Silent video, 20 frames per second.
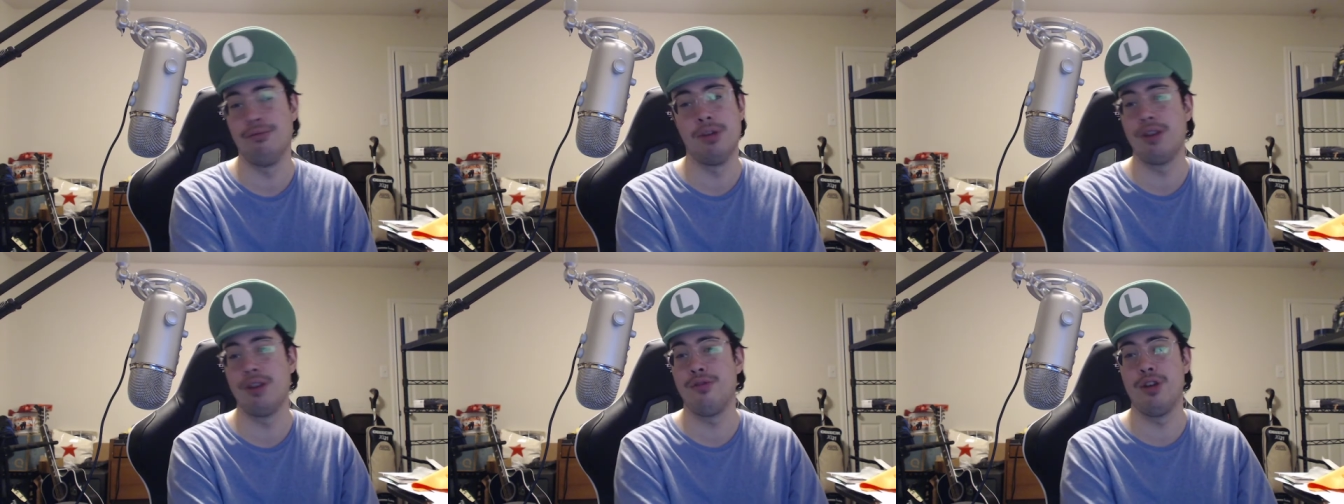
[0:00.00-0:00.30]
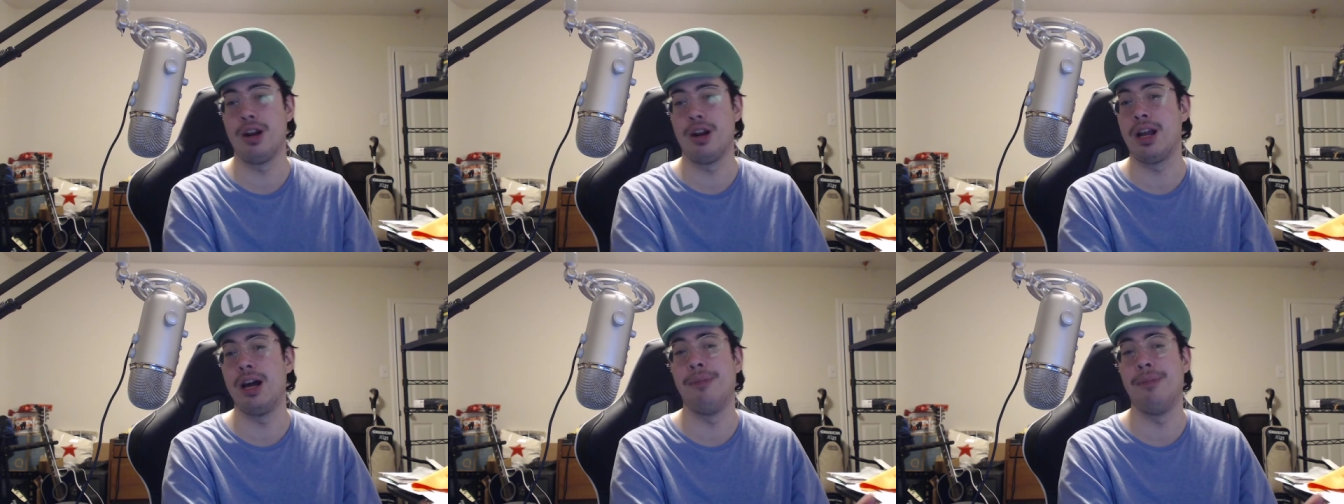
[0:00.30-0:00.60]
work for
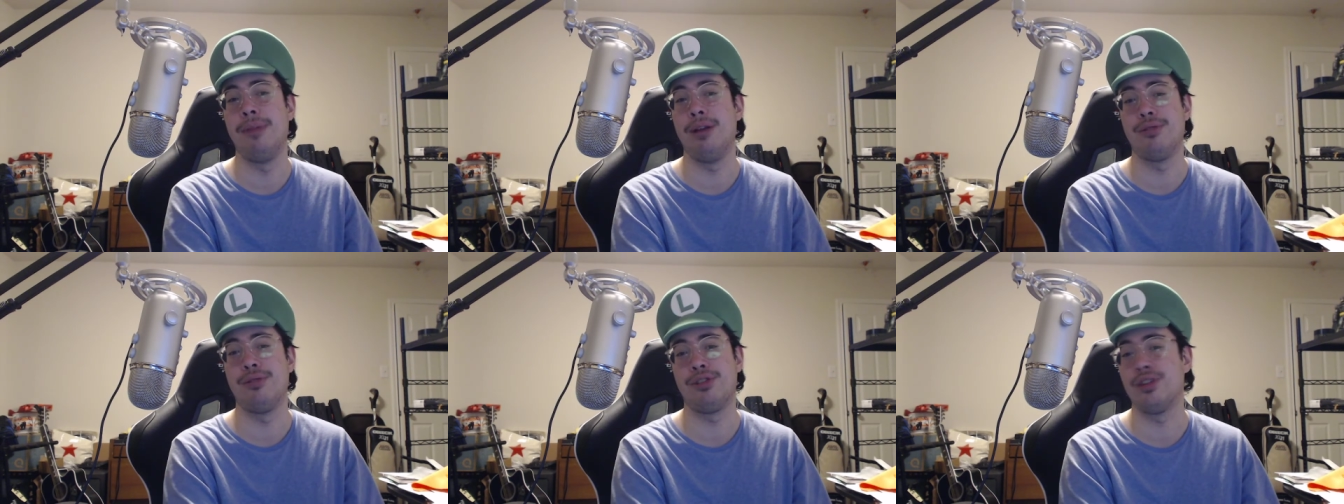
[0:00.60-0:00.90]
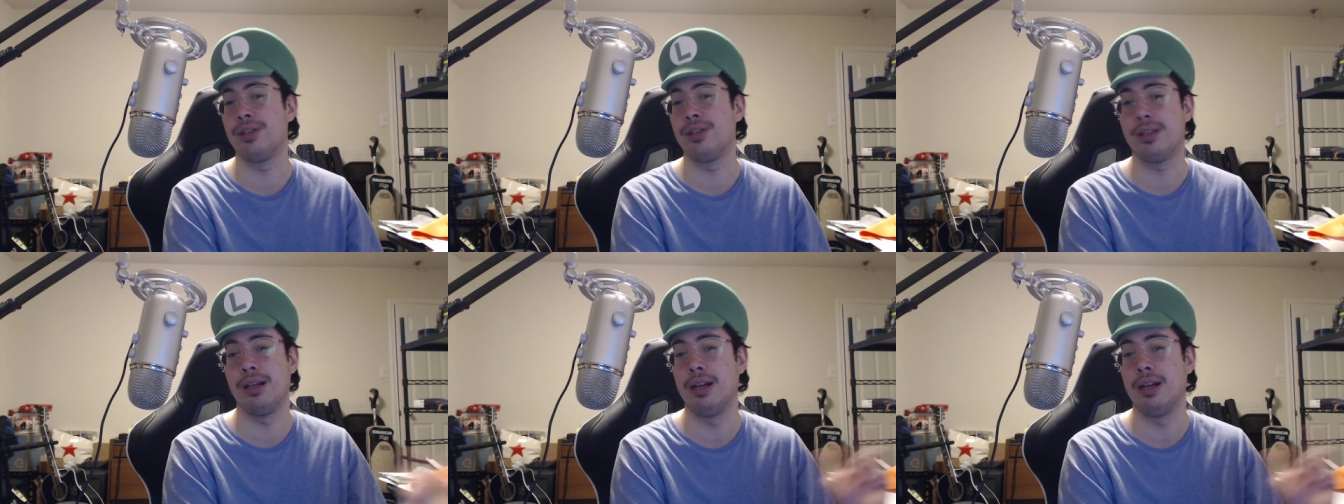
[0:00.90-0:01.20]
a company; he was
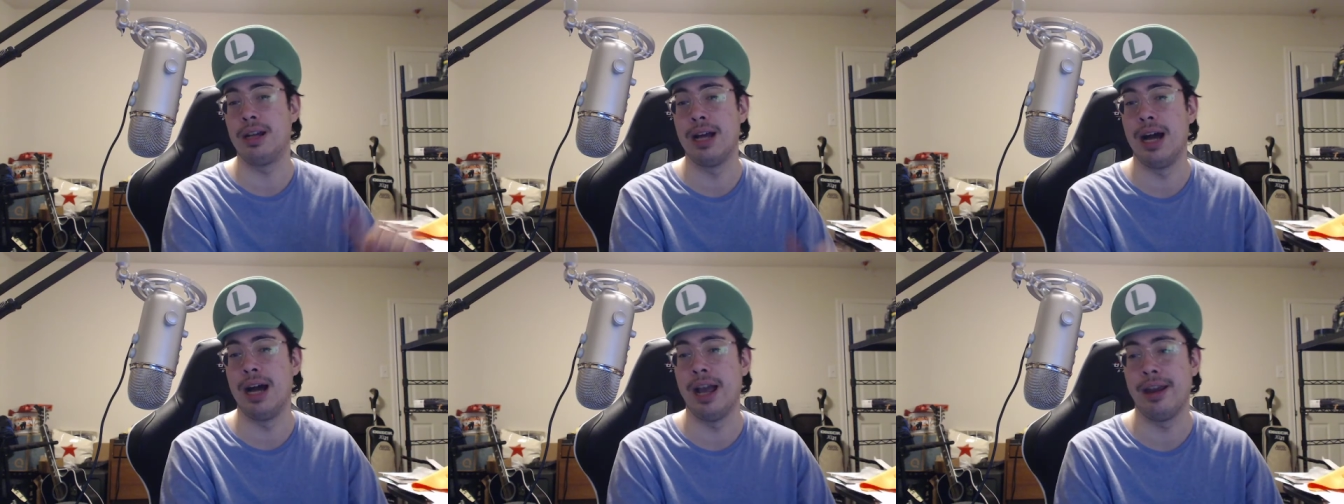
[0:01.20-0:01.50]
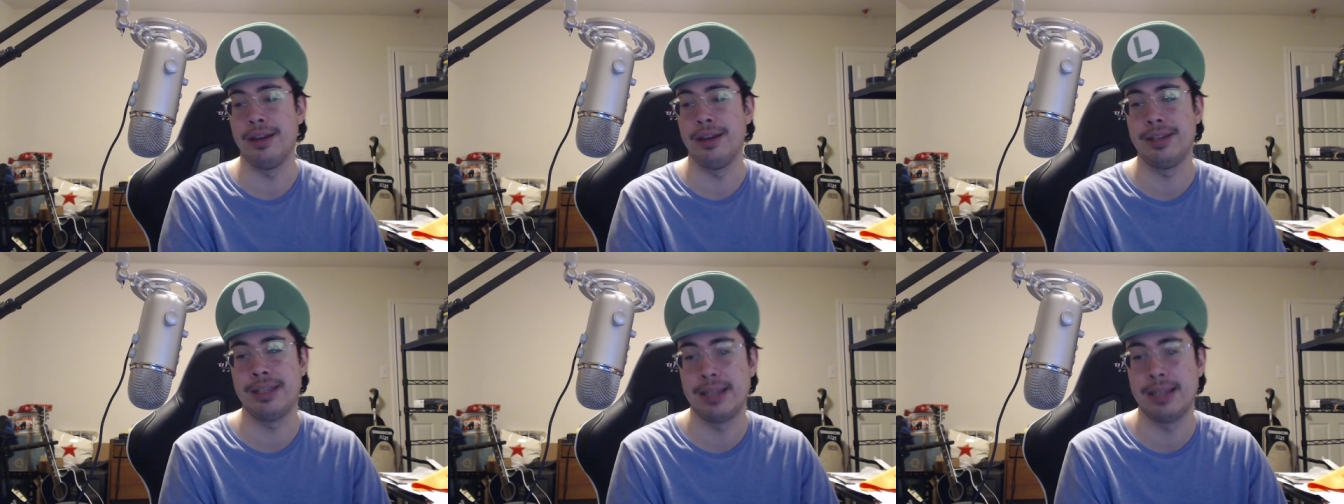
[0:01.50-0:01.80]
just a guy
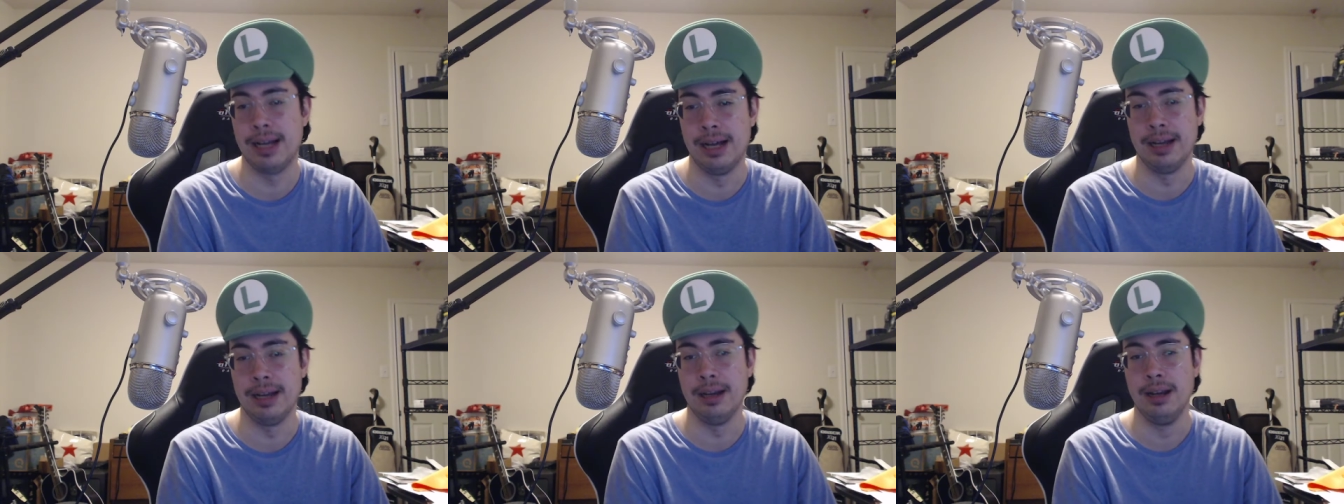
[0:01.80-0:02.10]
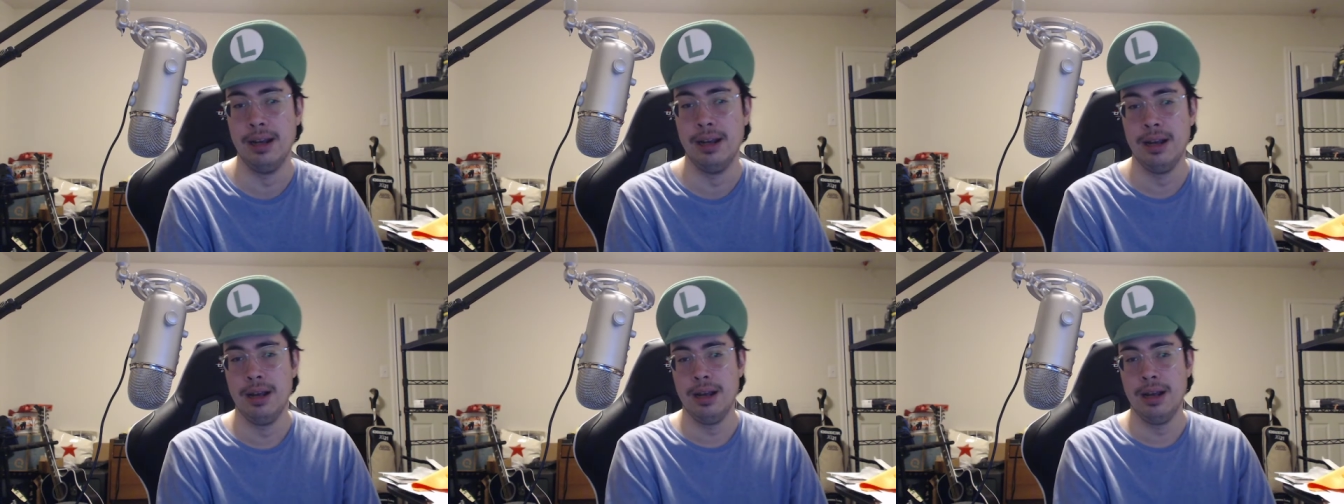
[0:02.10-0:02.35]
and his son,